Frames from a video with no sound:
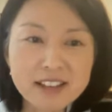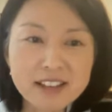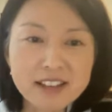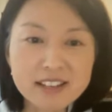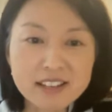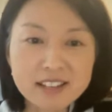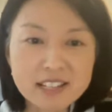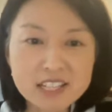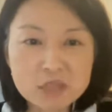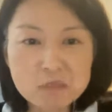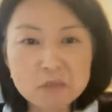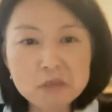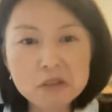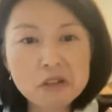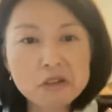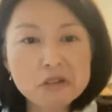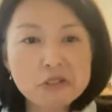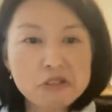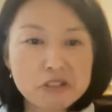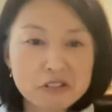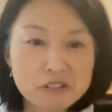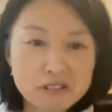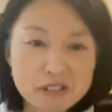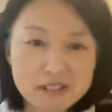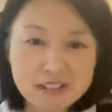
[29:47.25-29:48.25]
and
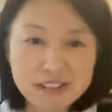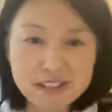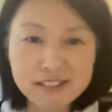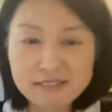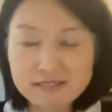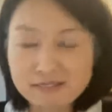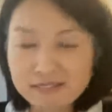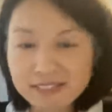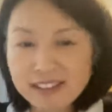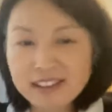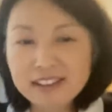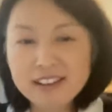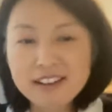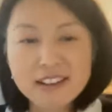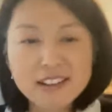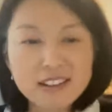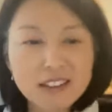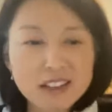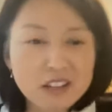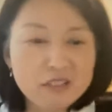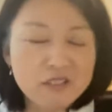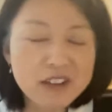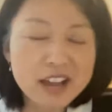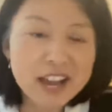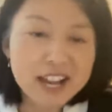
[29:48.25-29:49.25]
explosions and a
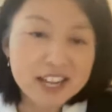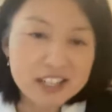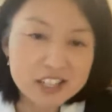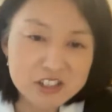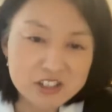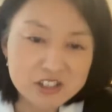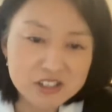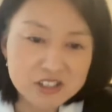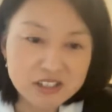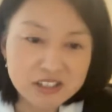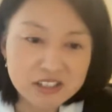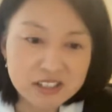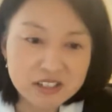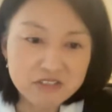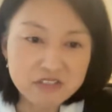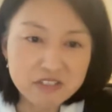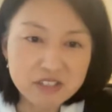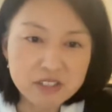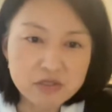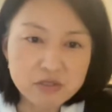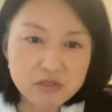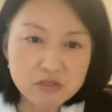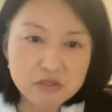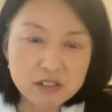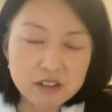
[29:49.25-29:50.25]
lot of action and the
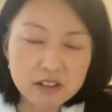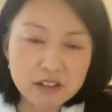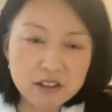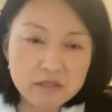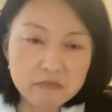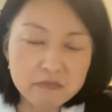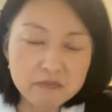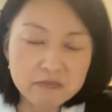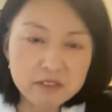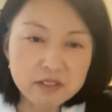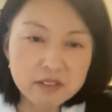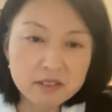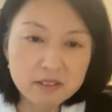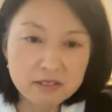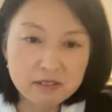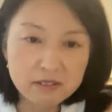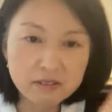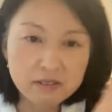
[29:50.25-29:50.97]
visual um,